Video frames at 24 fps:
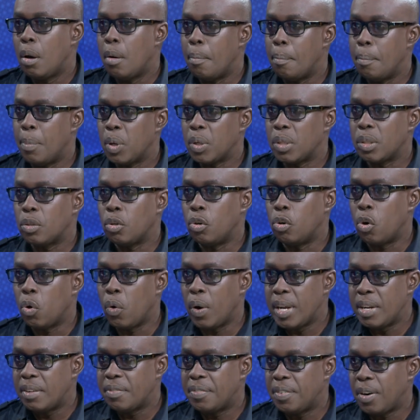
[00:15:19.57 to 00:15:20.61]
but
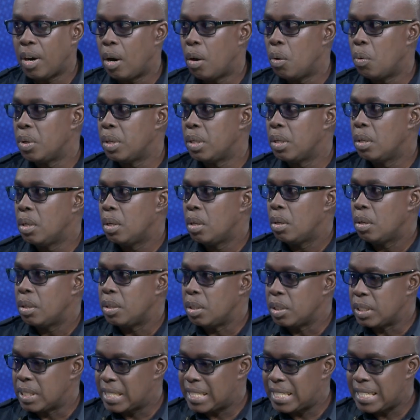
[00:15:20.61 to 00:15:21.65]
going forward,
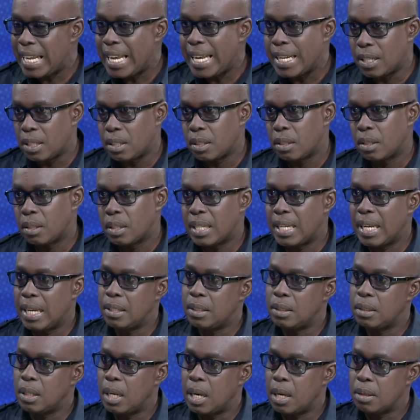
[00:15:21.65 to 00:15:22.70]
the state
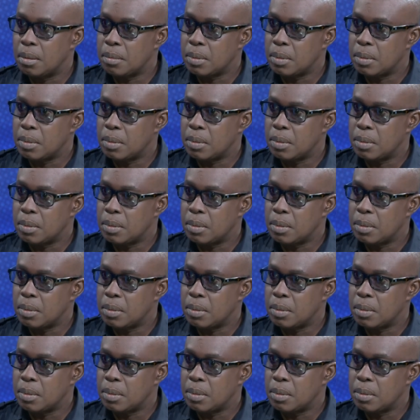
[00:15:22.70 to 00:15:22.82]
can,